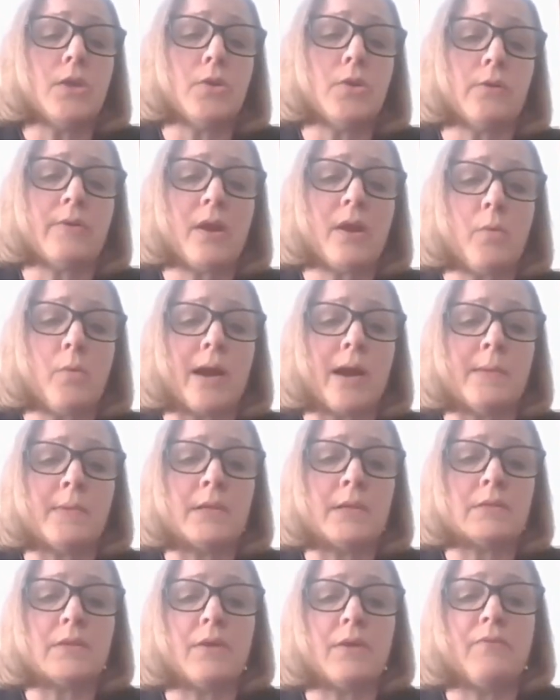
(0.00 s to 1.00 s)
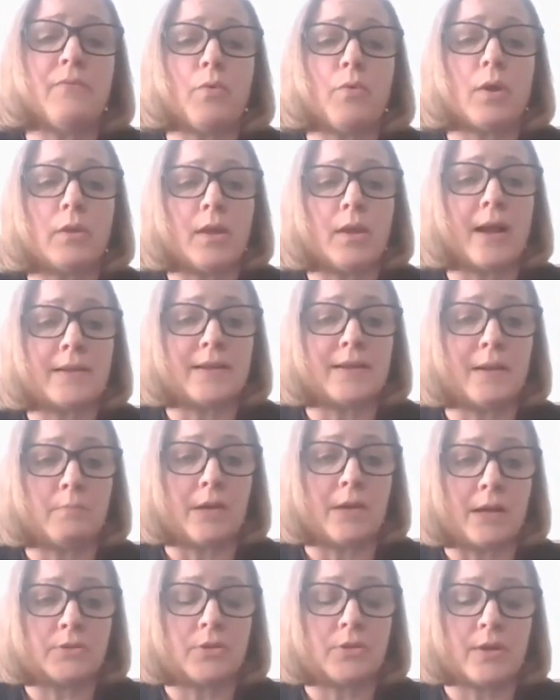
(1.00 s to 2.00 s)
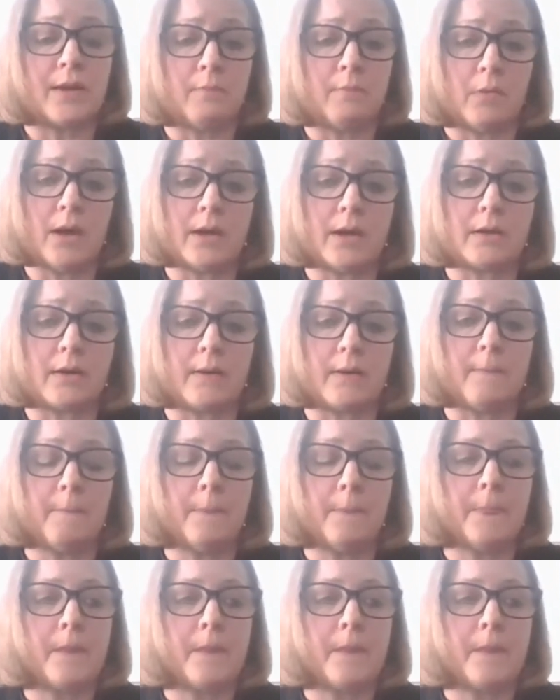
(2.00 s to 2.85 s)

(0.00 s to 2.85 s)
your requirements for Lockdown Browser and Monitor.